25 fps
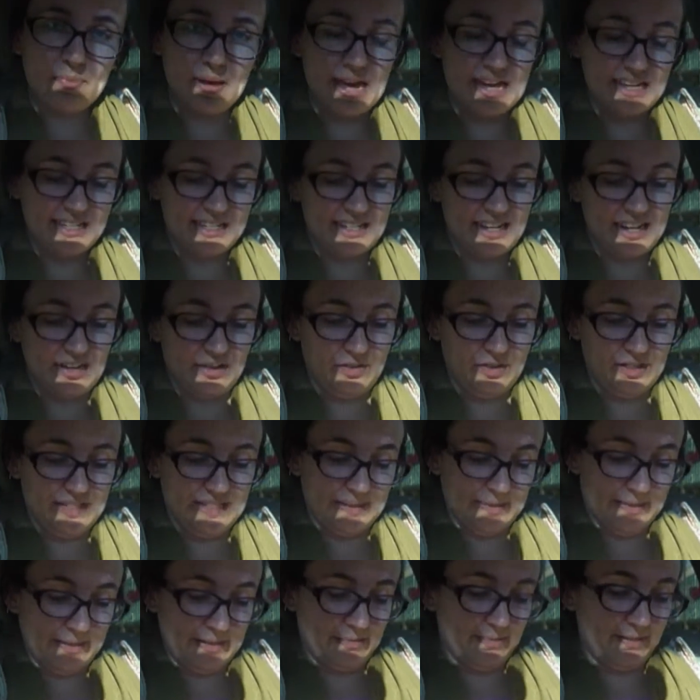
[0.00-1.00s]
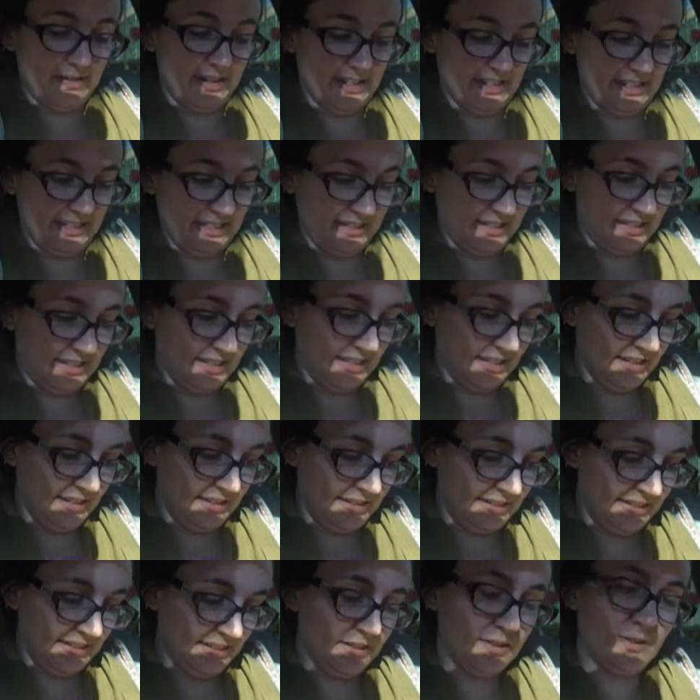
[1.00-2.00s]
buy said Christmas present.
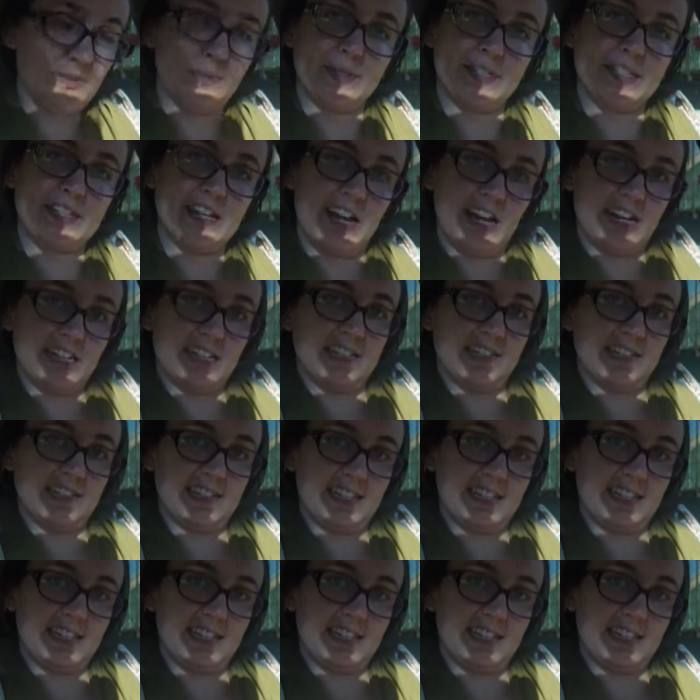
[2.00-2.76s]
It was not in